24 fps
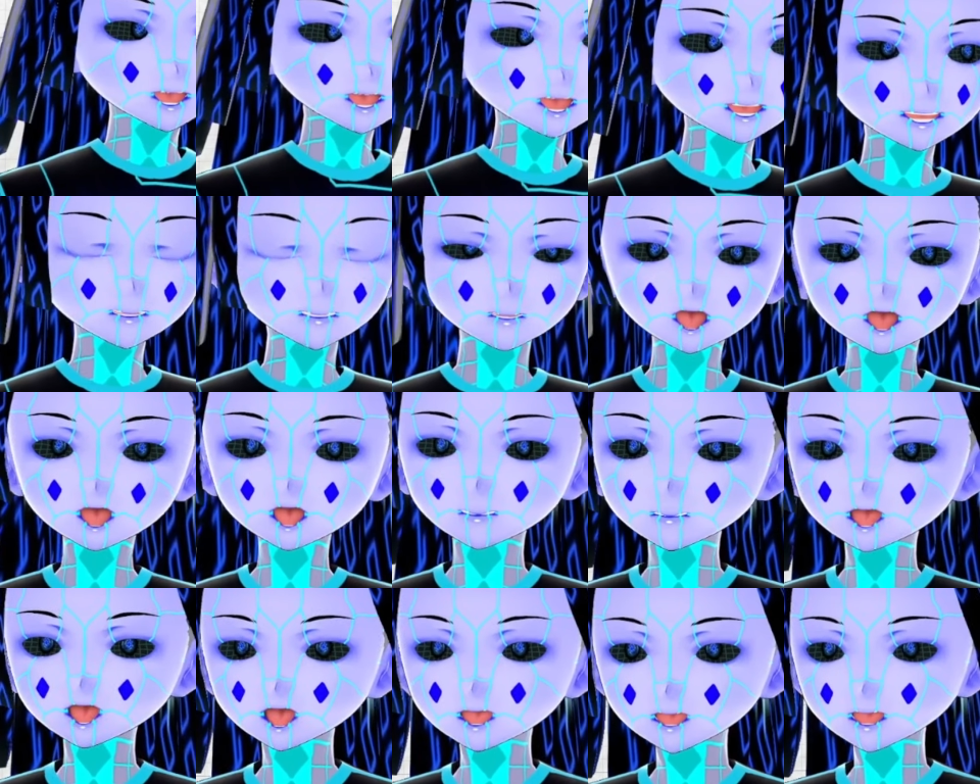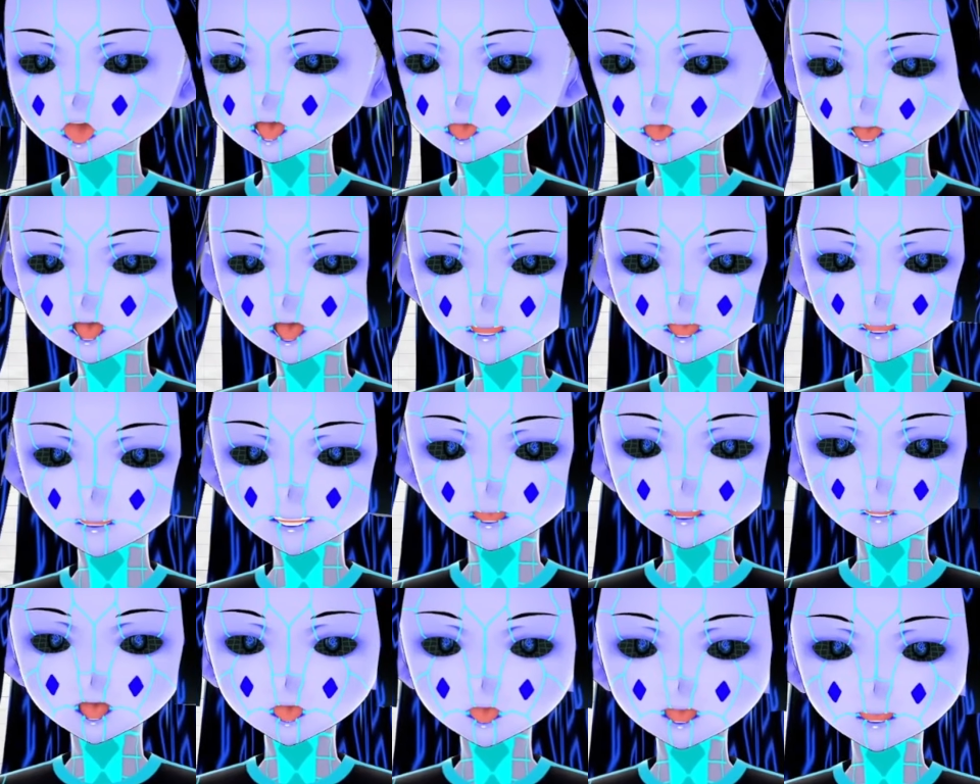As far as I know, I'm not a
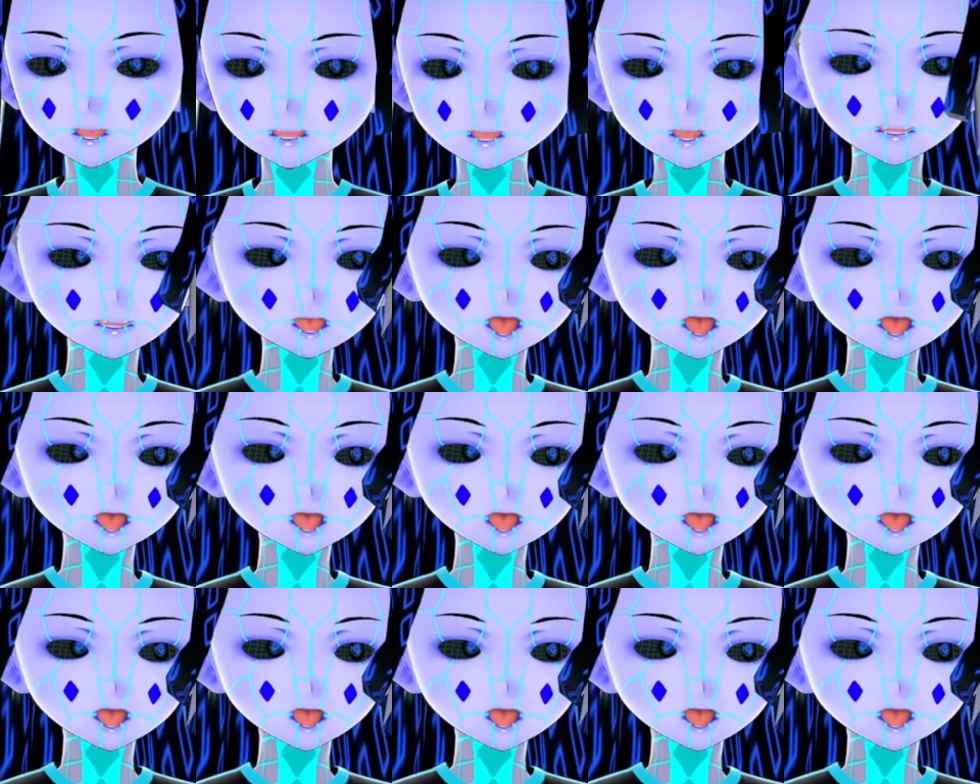mathematician.